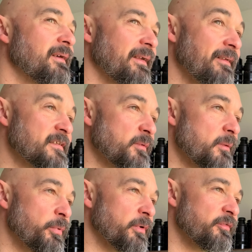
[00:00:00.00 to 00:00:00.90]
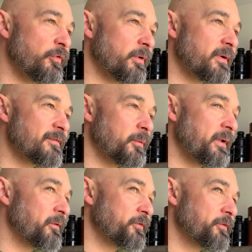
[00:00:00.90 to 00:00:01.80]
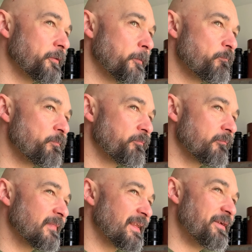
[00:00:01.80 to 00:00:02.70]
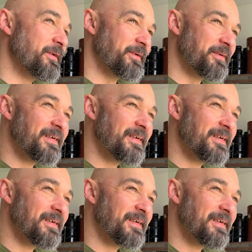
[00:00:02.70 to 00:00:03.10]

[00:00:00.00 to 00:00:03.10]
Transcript: and it's a 1.4, so I don't you know,